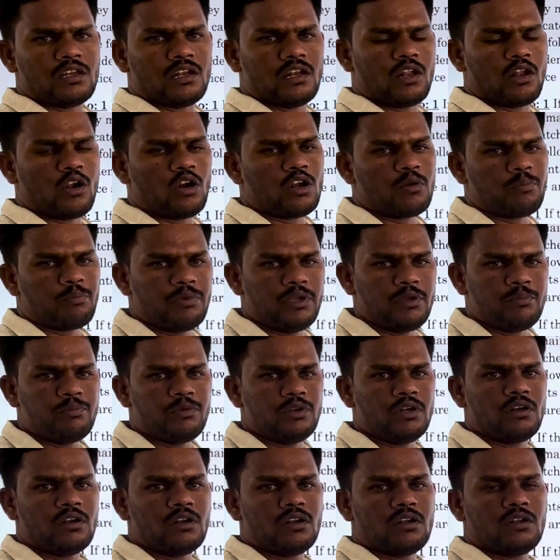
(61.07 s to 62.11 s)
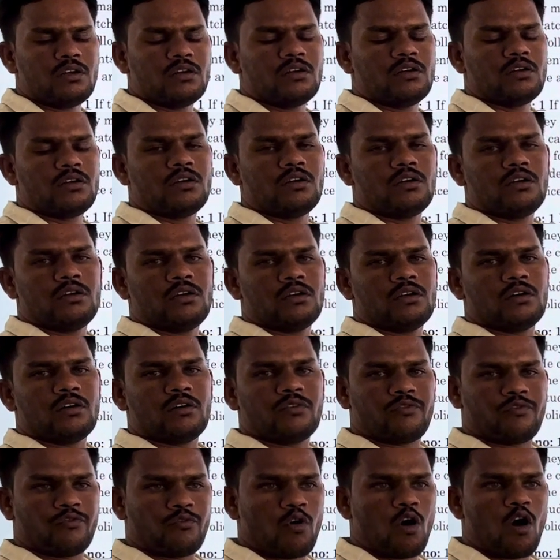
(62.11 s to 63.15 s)
a lot of people
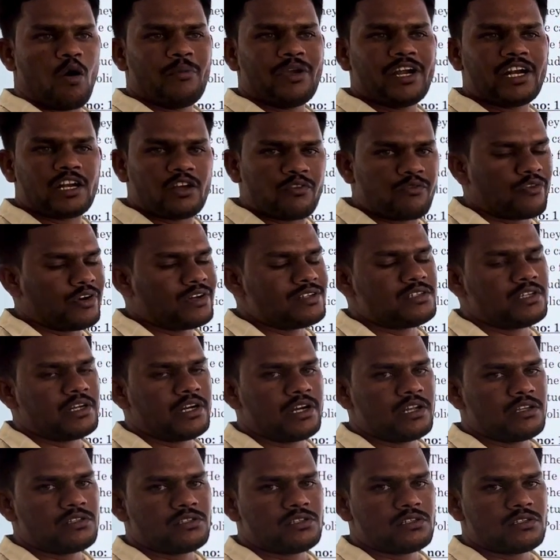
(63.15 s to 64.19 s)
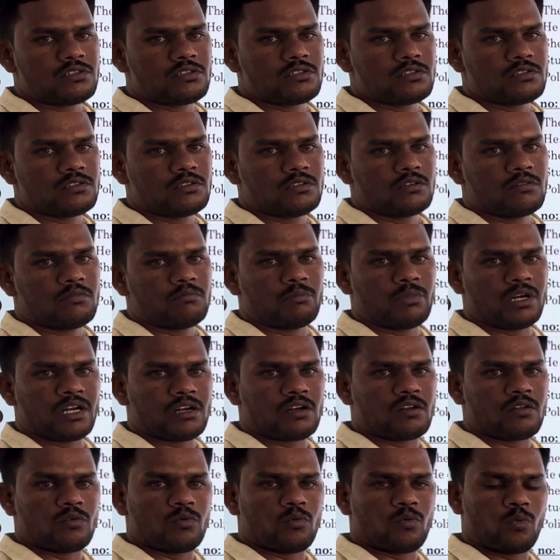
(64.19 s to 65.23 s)
forming different sentences,
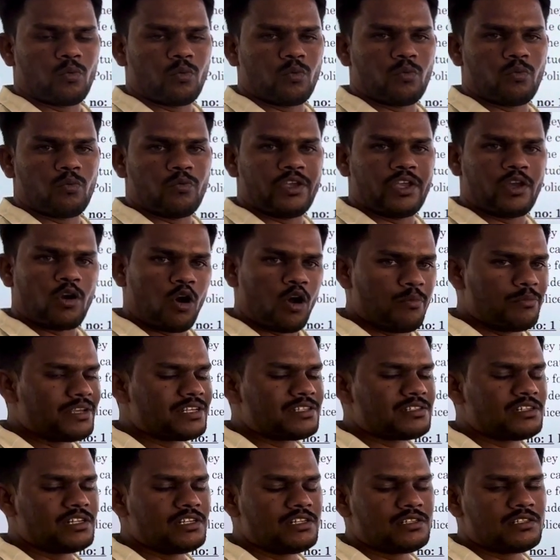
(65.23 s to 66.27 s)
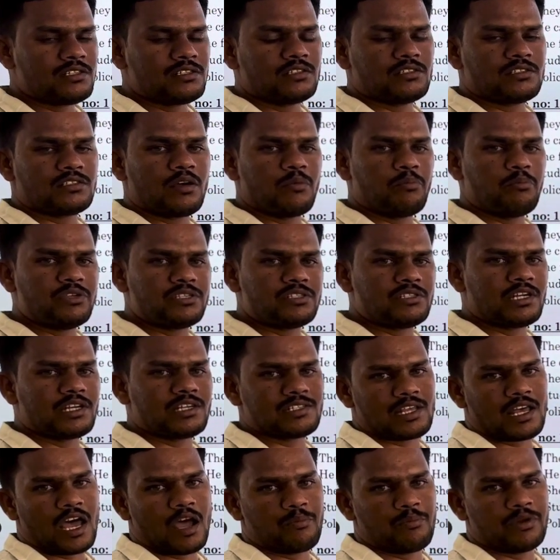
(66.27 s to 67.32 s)
but we obviously some
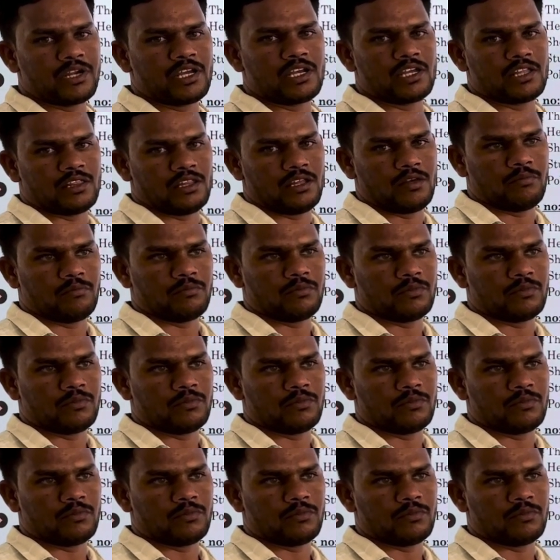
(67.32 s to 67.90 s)
mistakes happening in them.